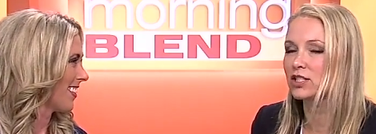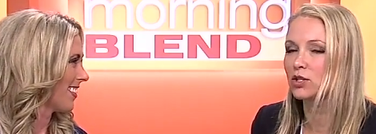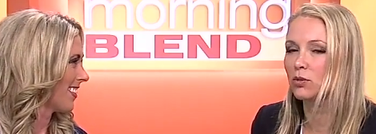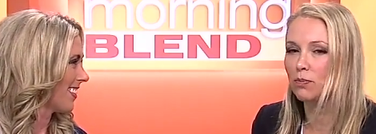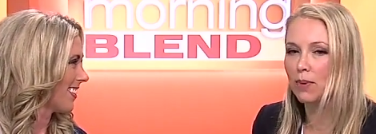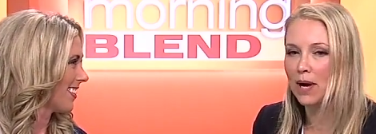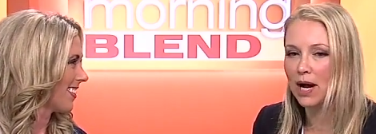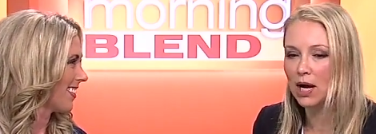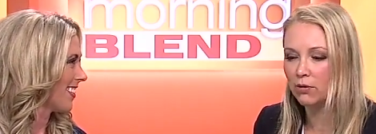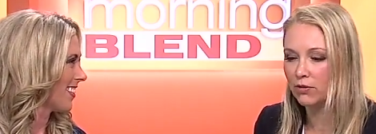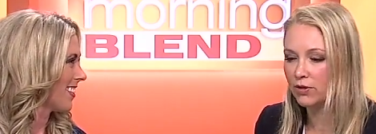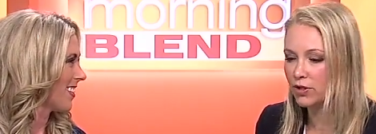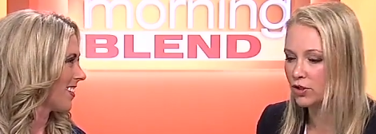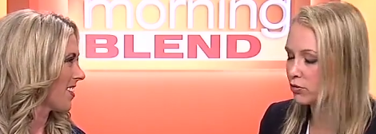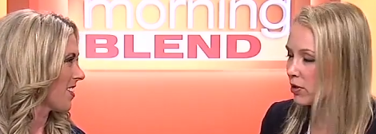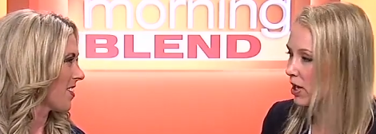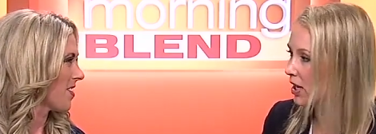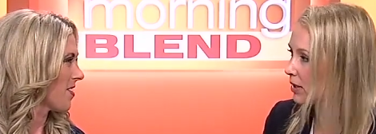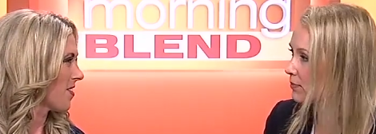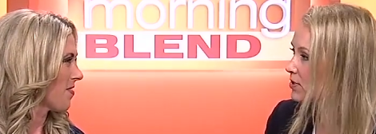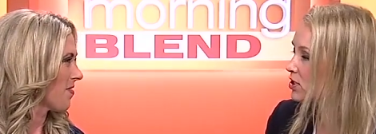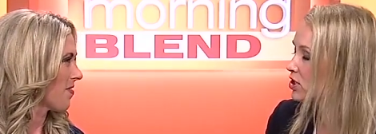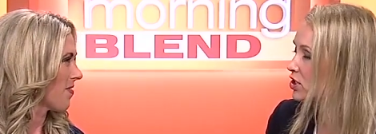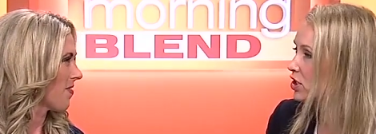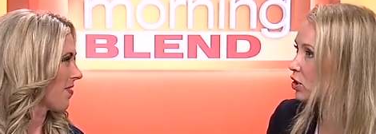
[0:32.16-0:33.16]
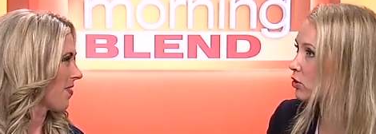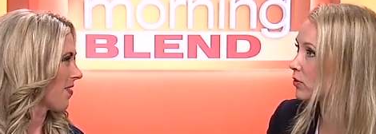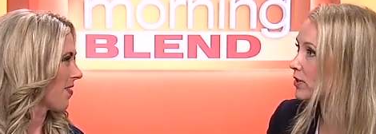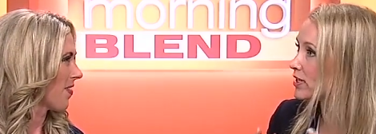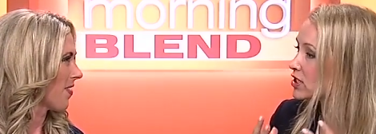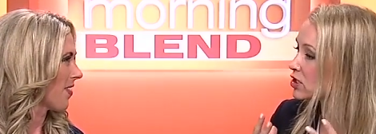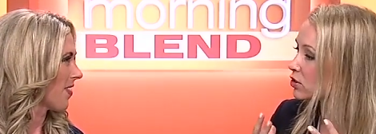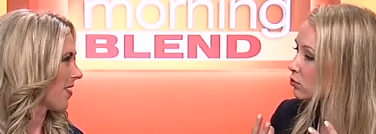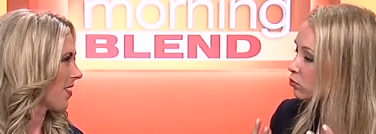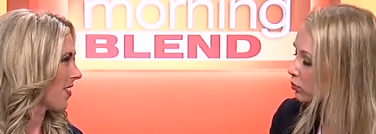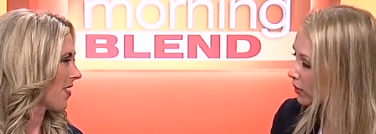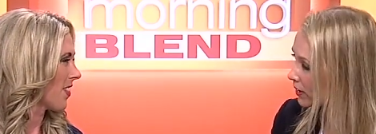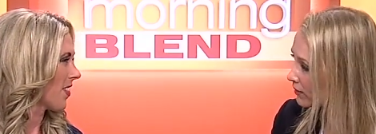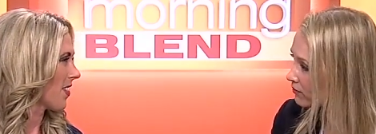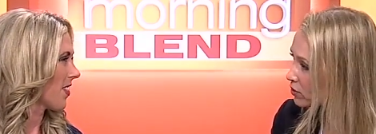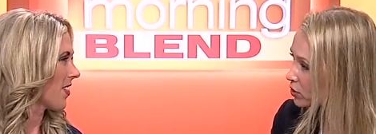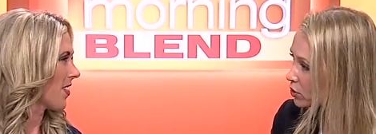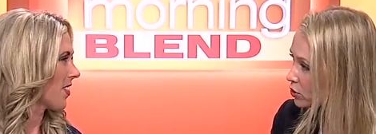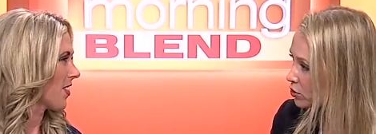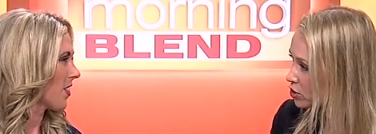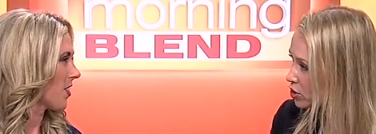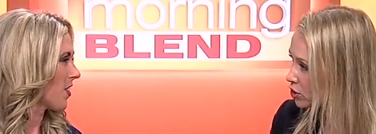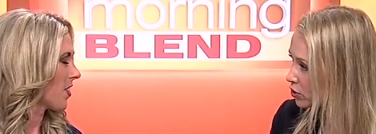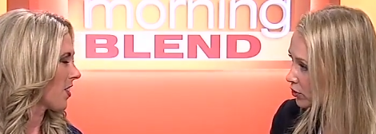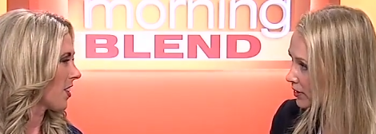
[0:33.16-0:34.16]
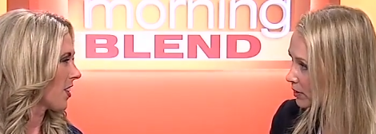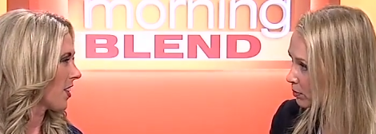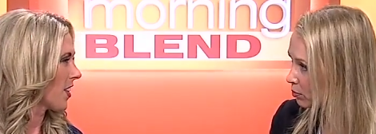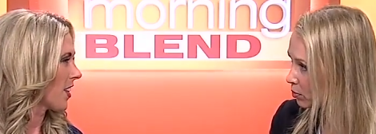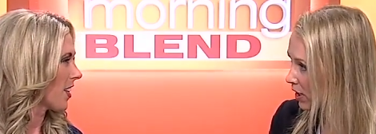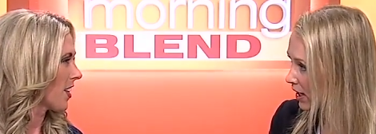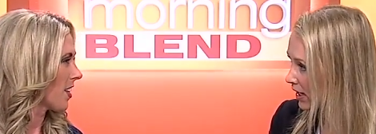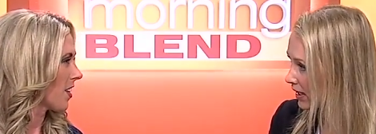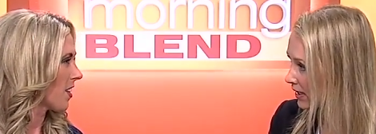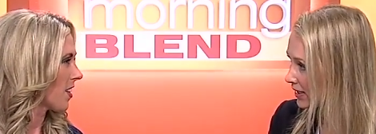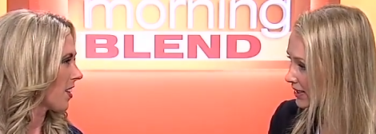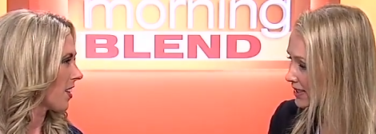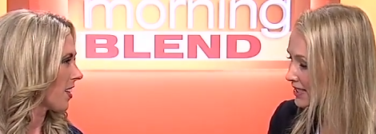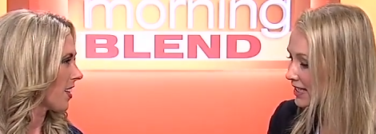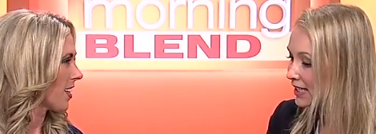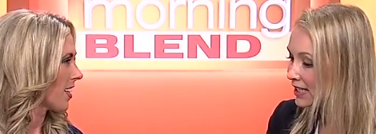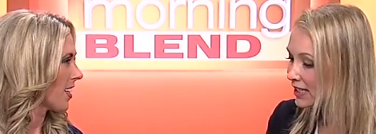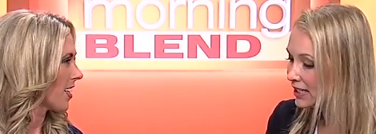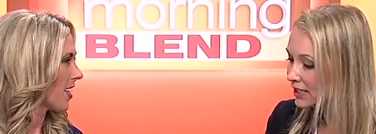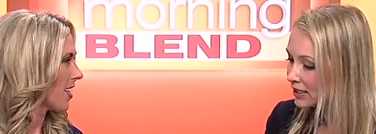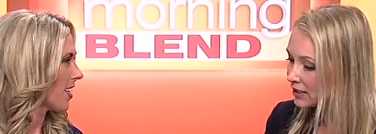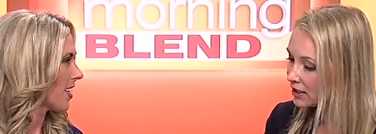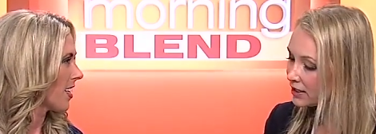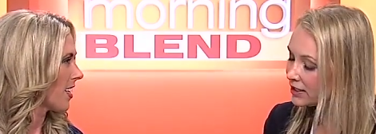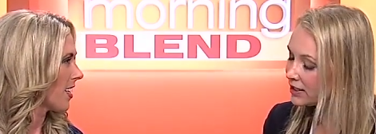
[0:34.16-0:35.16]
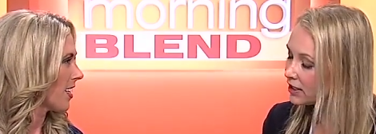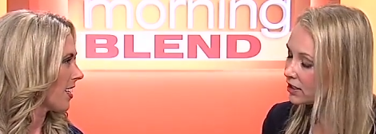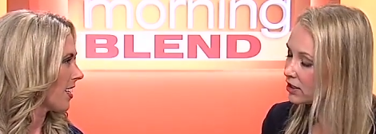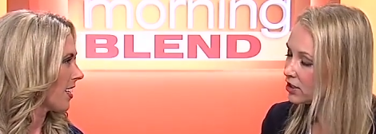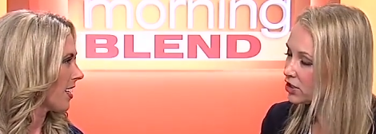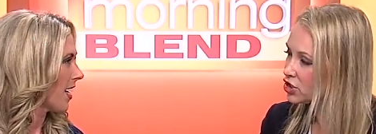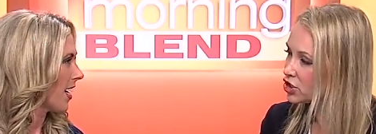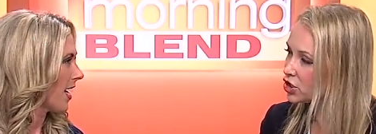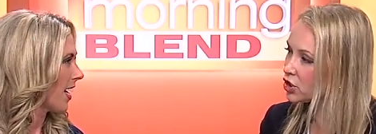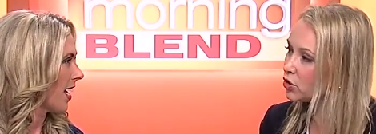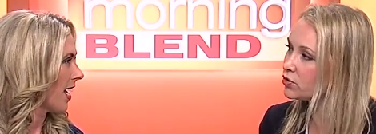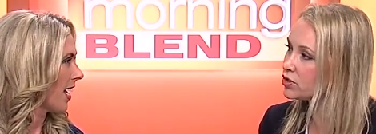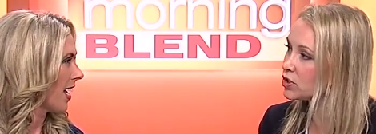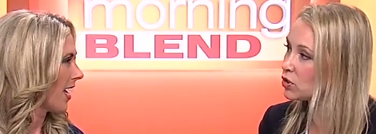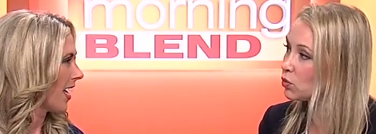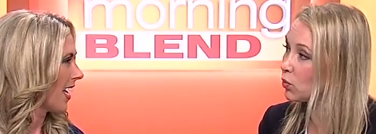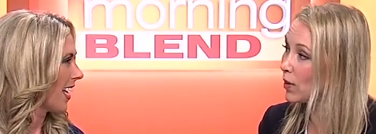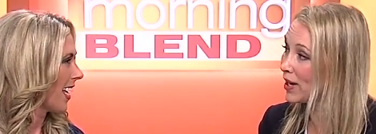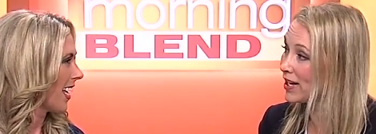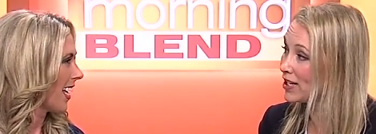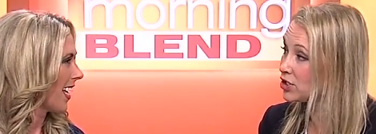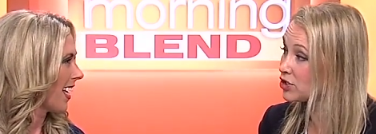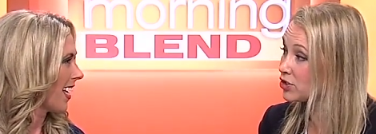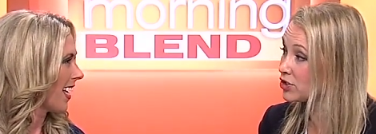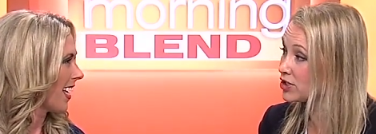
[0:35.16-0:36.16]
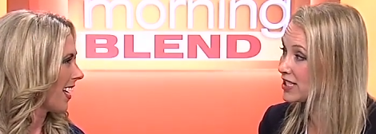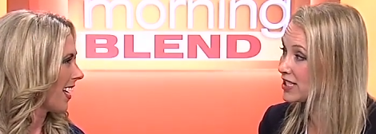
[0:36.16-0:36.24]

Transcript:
Speaker 1: so Power Swab. So it's a revolutionary product clinically shown to whiten your